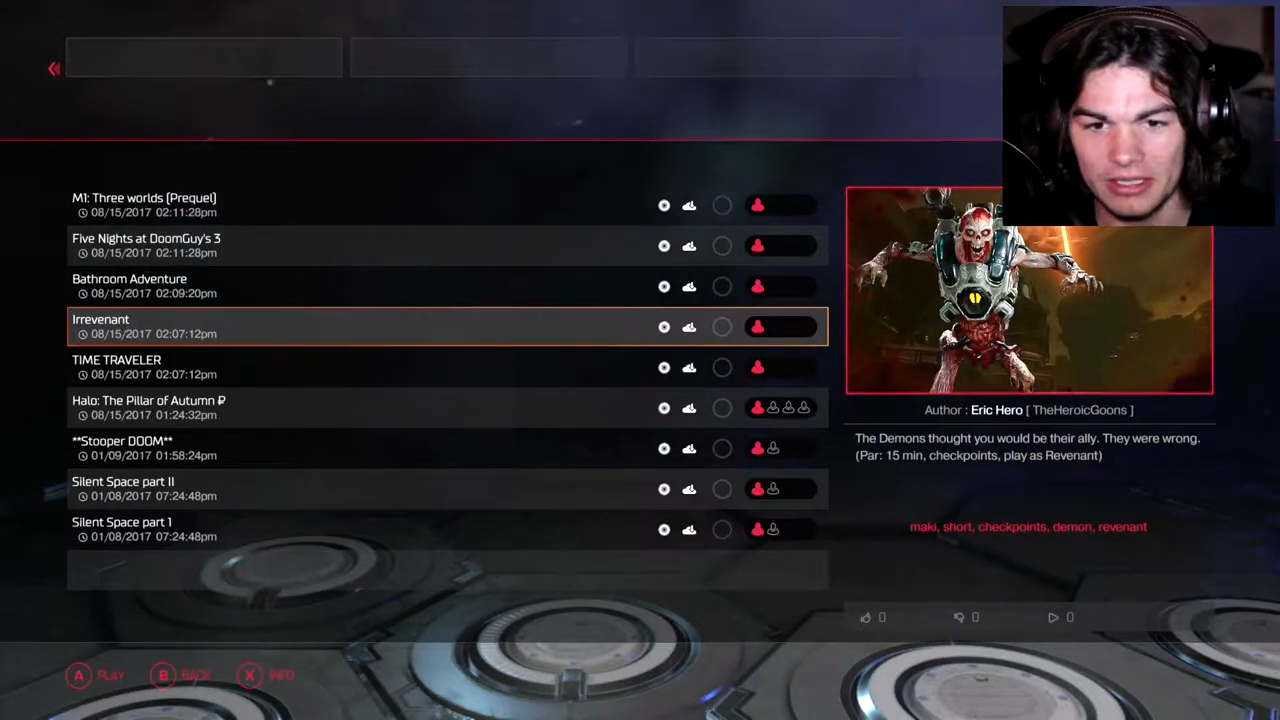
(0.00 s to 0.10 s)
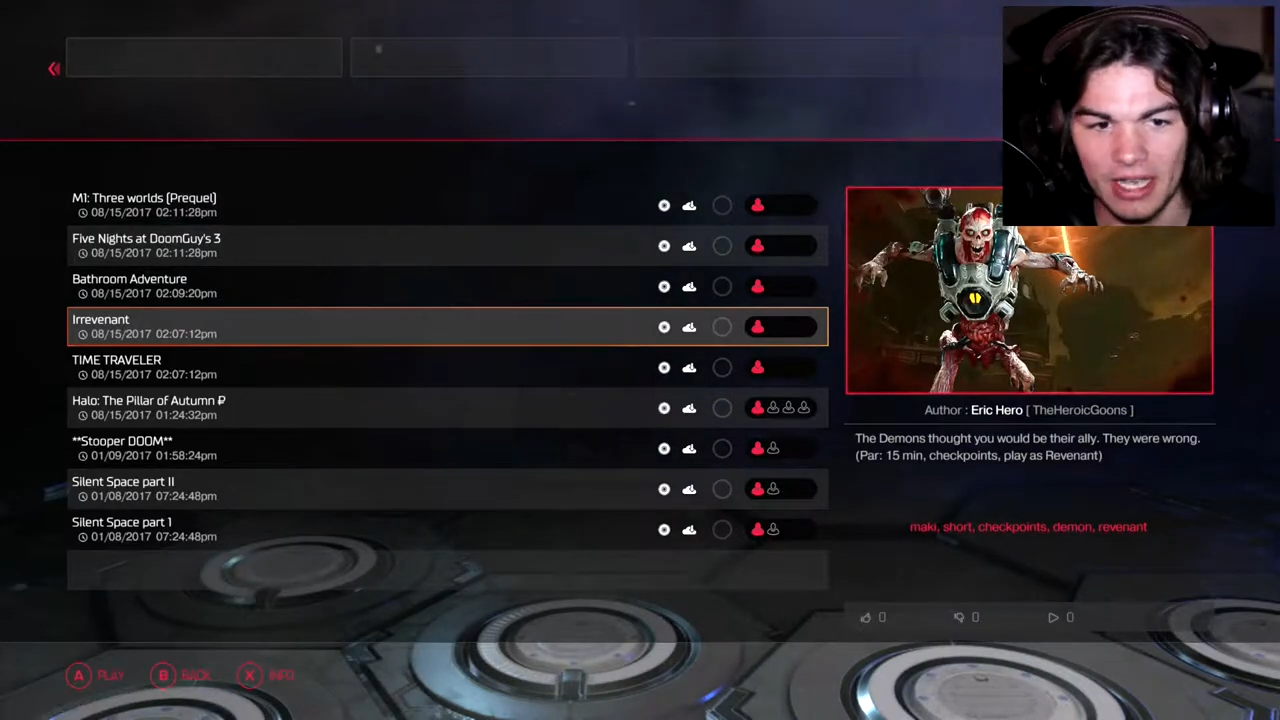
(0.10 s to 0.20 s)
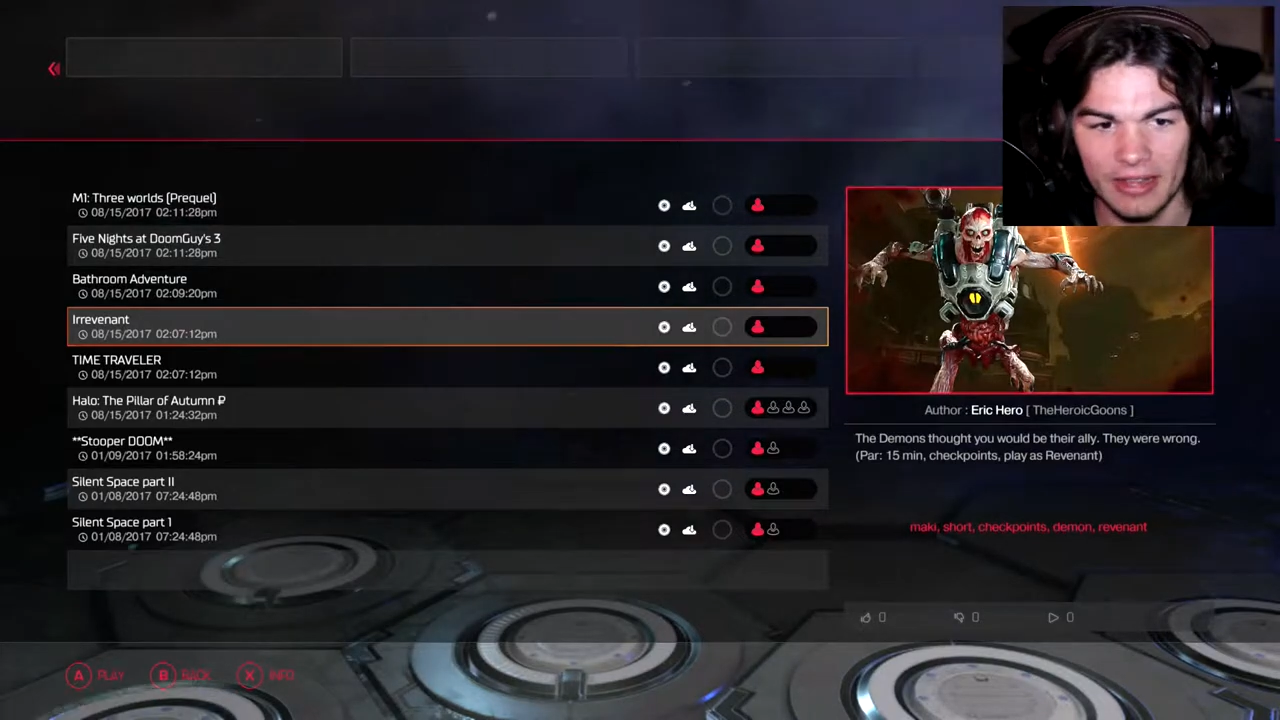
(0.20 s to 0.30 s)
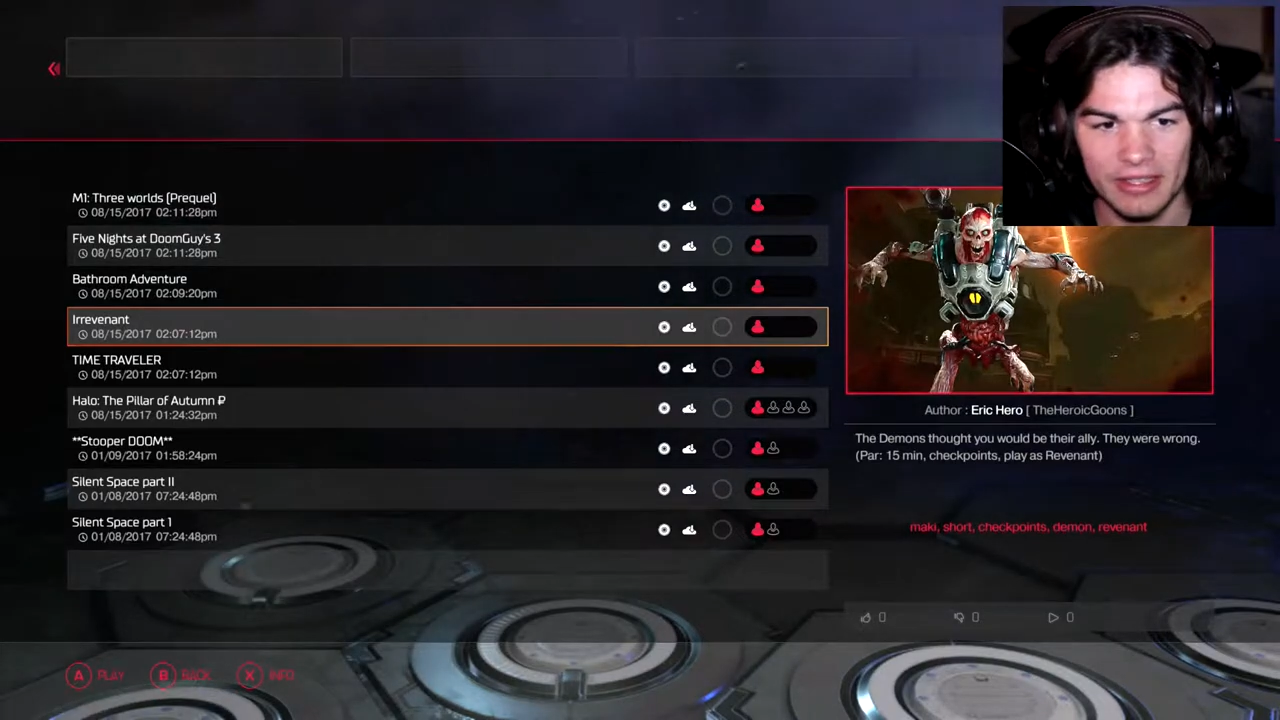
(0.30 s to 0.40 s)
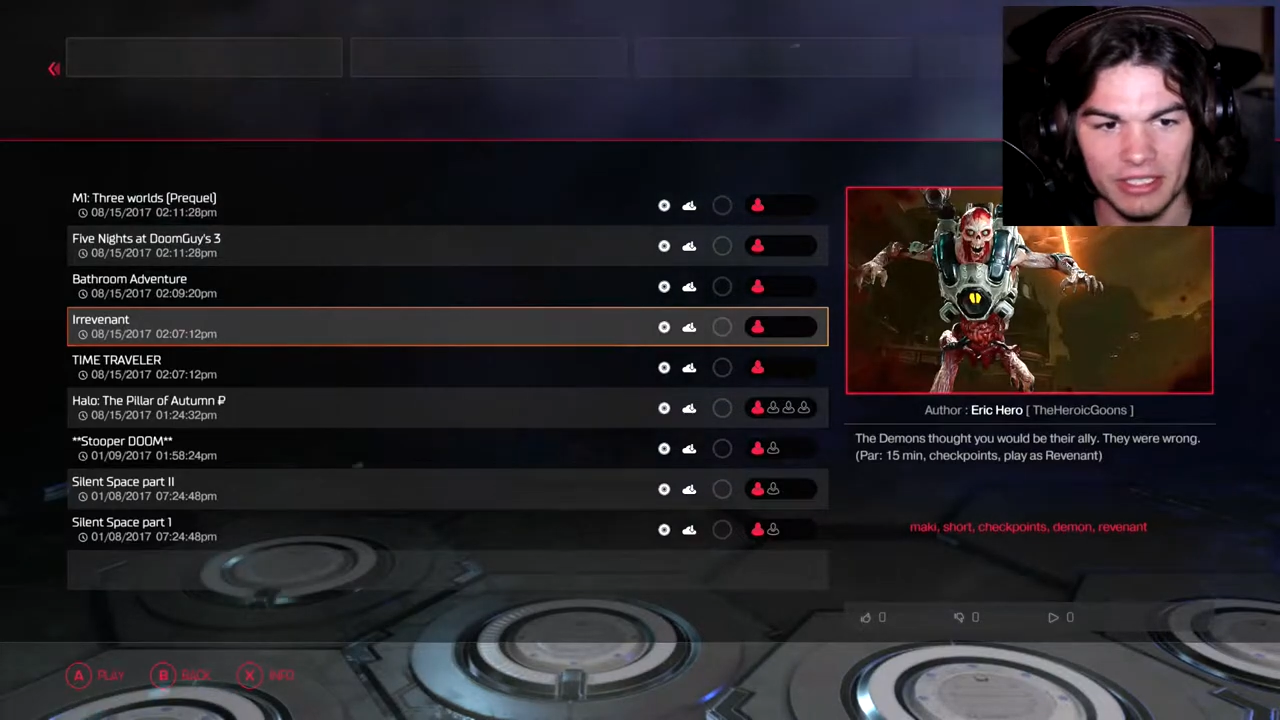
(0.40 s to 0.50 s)

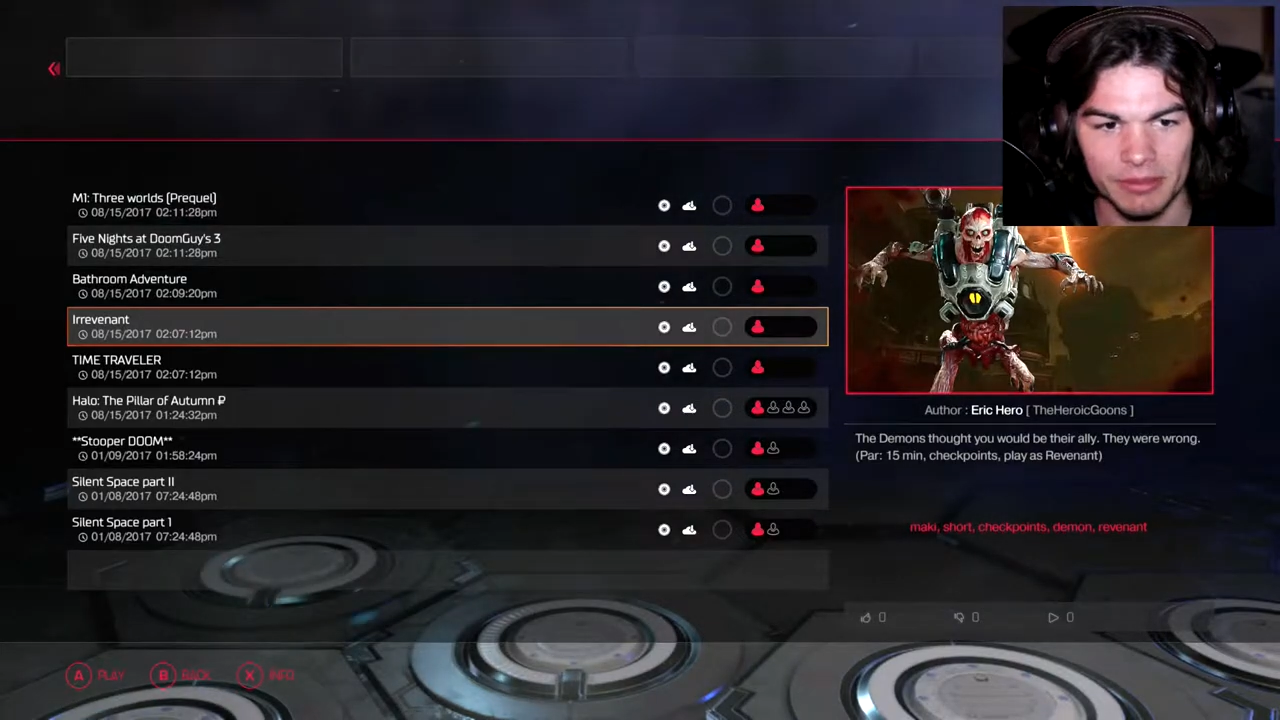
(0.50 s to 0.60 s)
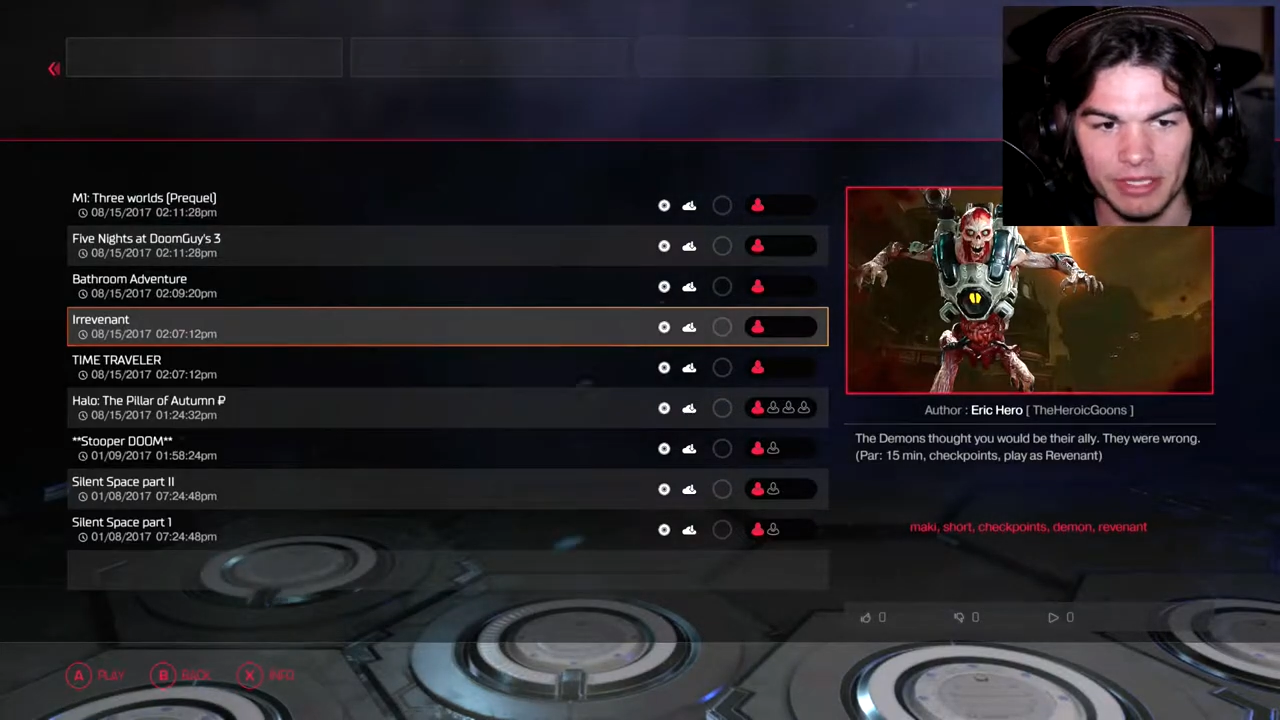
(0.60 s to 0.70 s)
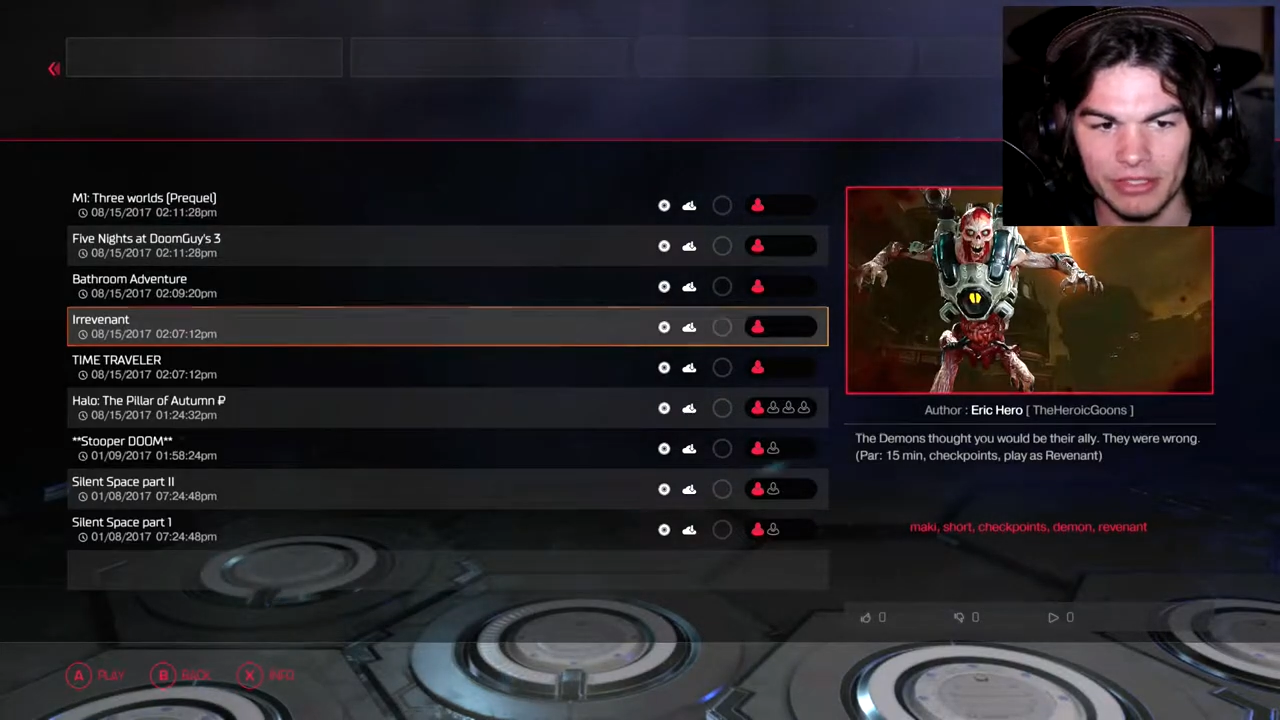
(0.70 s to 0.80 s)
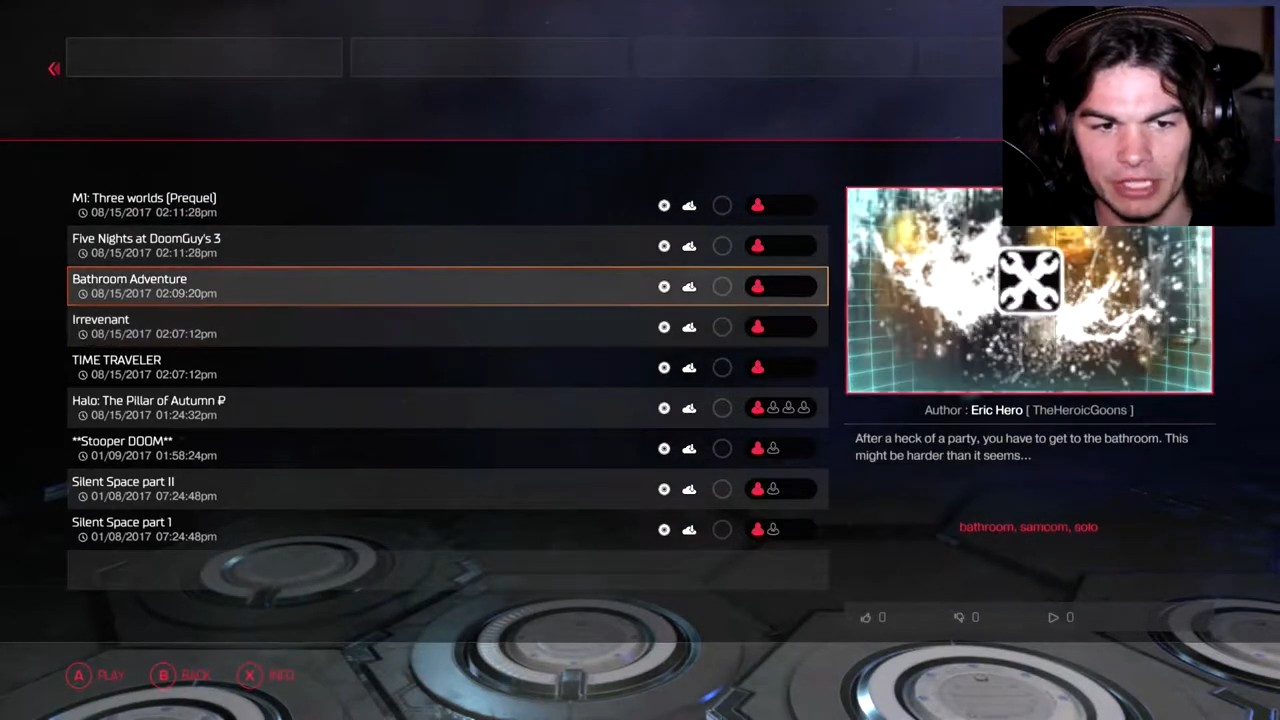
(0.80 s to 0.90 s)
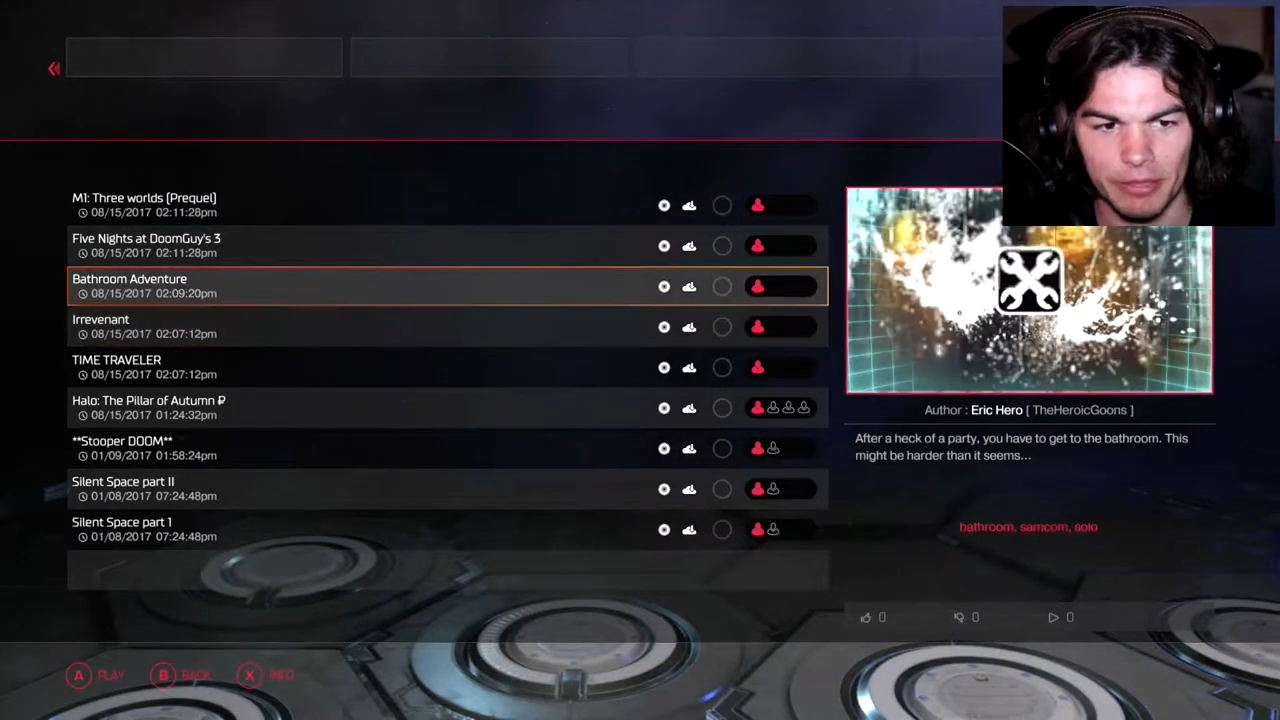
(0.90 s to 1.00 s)
I think some of
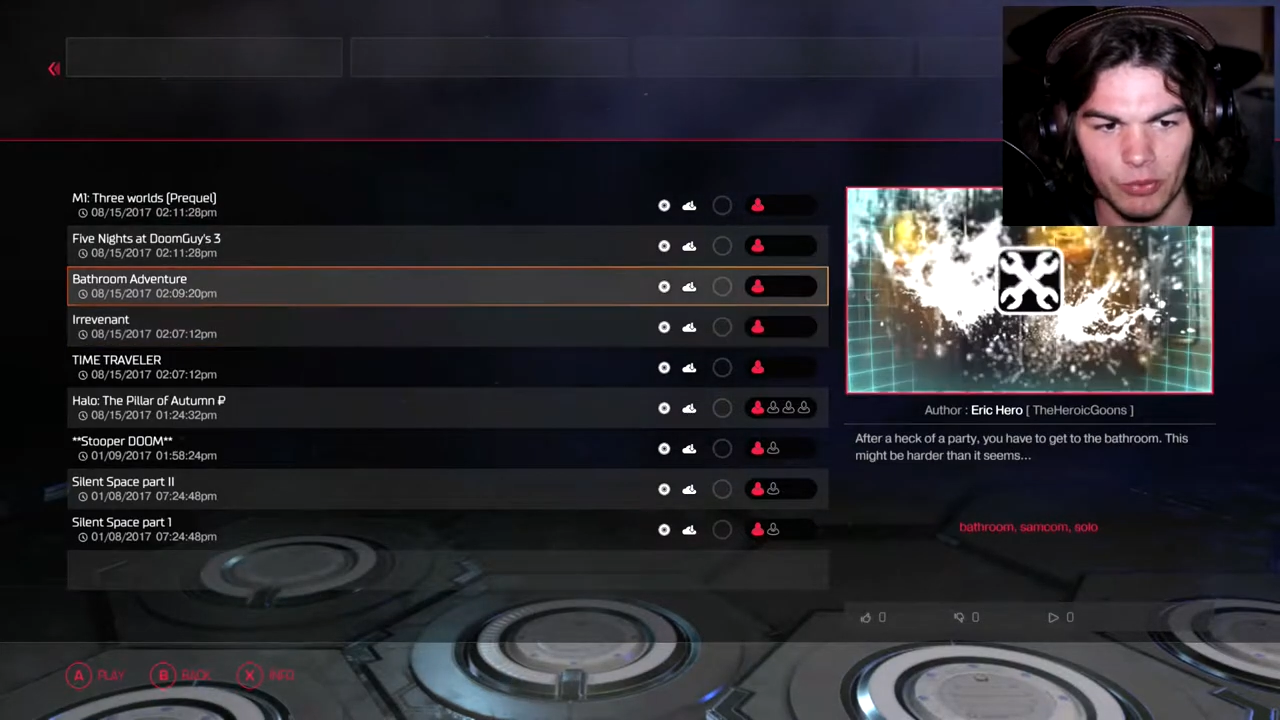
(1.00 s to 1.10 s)
these are going to be